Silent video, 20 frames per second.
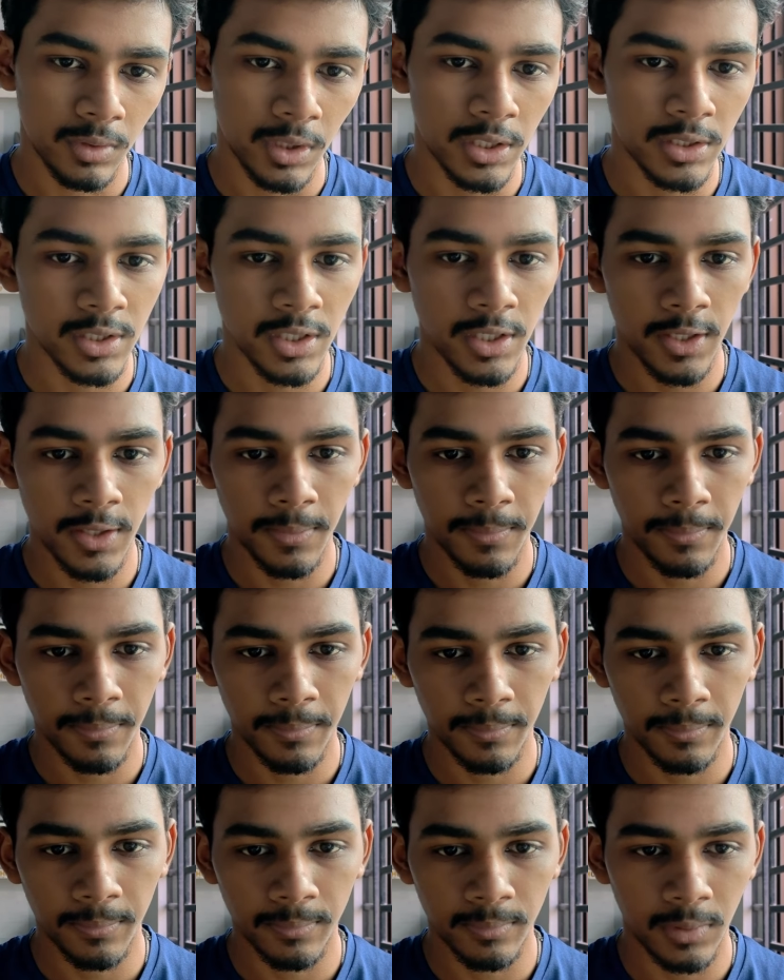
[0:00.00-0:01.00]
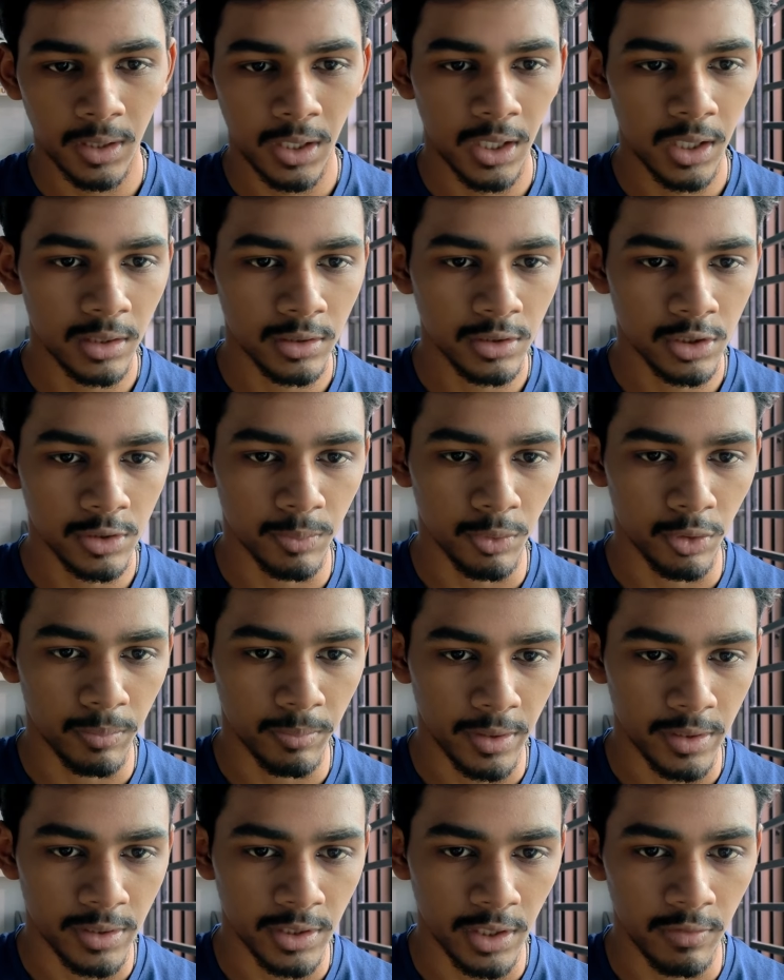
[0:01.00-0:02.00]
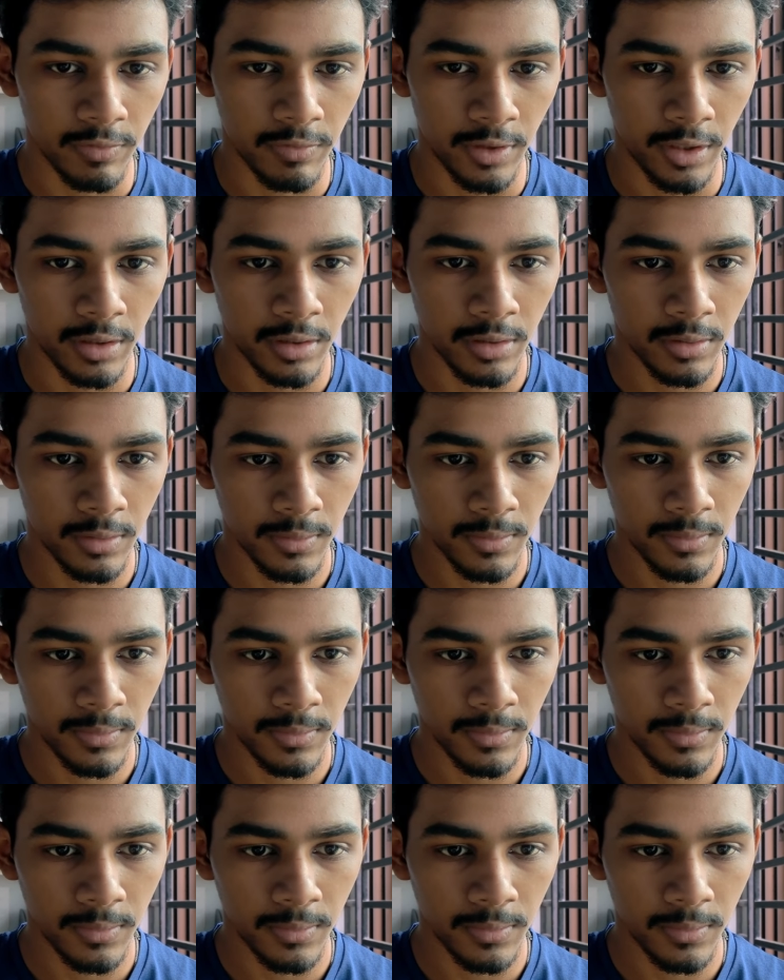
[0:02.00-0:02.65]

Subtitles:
Let's say just put myself here.